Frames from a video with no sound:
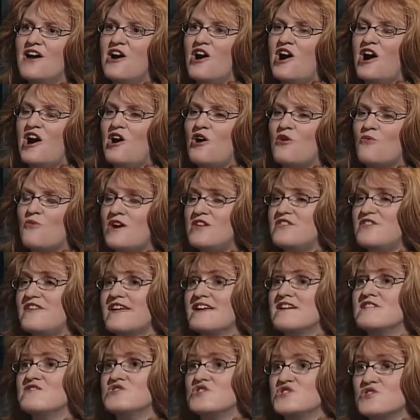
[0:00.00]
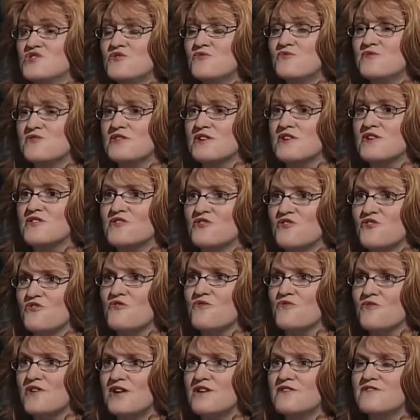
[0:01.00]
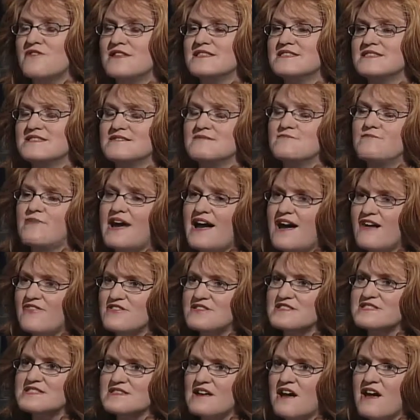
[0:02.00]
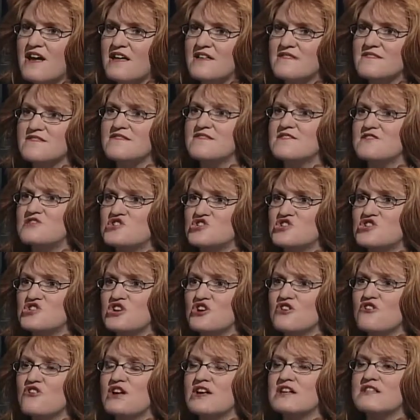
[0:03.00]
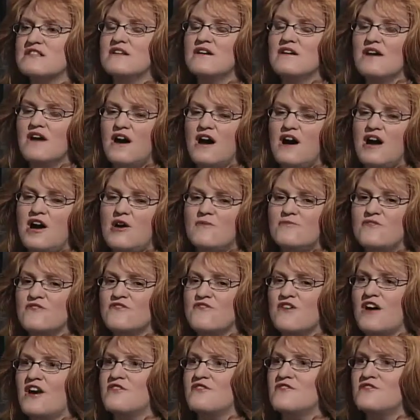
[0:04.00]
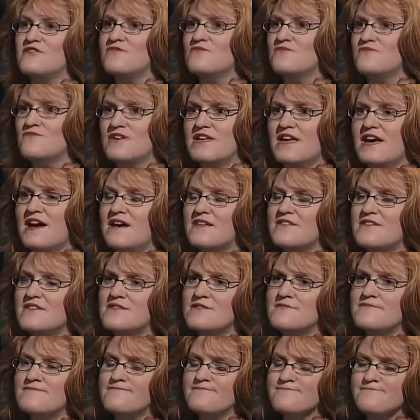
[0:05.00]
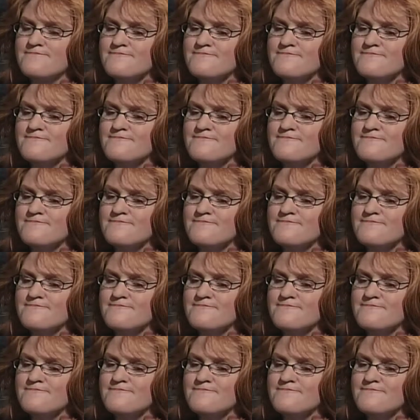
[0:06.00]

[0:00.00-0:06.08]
uh, what they can do with a career that's in math and science and engineering. Um, there's other, we had a um,